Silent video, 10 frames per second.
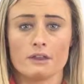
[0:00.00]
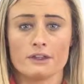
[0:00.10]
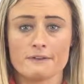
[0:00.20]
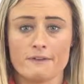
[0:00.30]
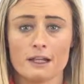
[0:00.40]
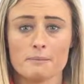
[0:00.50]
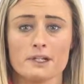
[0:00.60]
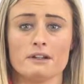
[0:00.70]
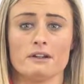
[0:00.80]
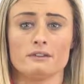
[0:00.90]
The
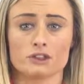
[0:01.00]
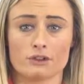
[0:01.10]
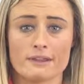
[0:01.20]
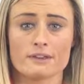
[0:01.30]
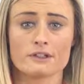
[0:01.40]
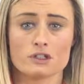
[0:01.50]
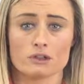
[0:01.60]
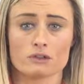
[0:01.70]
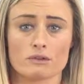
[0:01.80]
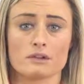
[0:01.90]
development of strength in
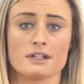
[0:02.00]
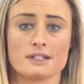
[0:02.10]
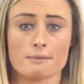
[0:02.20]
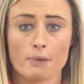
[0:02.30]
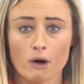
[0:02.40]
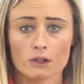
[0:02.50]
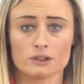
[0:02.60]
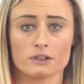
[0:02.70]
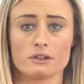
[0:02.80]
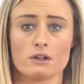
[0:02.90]
children is
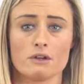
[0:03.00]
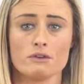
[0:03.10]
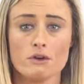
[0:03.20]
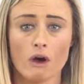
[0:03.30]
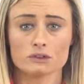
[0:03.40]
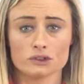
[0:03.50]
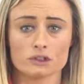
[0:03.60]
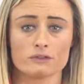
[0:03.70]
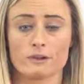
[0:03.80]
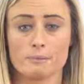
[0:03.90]
important not
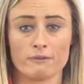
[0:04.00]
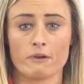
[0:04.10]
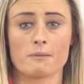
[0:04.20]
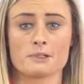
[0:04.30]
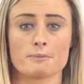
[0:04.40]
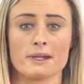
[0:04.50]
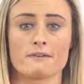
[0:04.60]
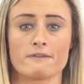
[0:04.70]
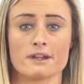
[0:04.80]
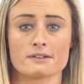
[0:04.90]
just for performance
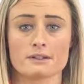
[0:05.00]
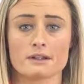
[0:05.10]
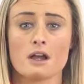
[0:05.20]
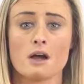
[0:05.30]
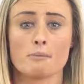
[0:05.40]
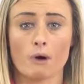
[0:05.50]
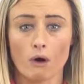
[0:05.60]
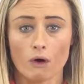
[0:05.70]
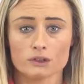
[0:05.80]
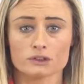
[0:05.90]
benefits, but
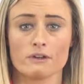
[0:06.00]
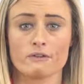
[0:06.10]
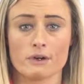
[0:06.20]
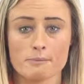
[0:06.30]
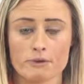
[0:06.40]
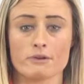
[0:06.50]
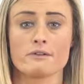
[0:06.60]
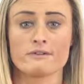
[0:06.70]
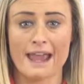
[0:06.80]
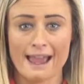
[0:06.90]
also for
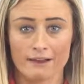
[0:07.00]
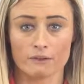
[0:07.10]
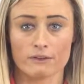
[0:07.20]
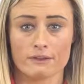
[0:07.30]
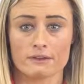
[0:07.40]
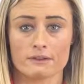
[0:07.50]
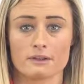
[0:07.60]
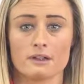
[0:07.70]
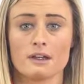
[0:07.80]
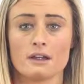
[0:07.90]
improved health.
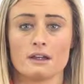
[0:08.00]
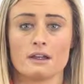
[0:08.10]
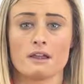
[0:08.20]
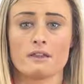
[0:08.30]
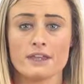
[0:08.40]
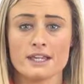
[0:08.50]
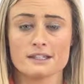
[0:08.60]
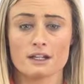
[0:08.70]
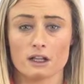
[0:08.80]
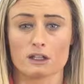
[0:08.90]
These
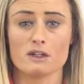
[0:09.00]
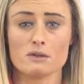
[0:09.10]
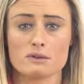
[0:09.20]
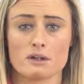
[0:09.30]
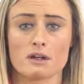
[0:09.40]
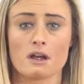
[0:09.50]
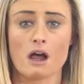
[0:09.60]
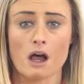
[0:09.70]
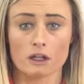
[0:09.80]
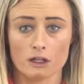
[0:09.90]
include
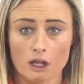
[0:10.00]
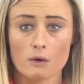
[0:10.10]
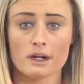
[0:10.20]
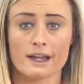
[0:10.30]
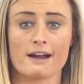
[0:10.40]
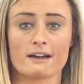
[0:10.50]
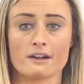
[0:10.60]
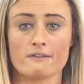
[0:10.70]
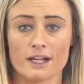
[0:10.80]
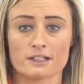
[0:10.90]
a lower
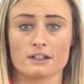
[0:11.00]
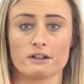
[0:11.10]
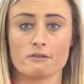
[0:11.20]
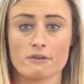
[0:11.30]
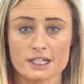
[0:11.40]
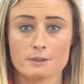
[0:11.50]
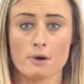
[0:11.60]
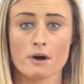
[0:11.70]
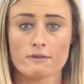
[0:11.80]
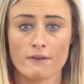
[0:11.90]
cardiovascular risk
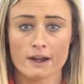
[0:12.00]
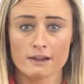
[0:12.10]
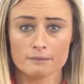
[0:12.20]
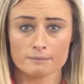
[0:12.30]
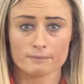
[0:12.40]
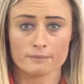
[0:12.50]
profile,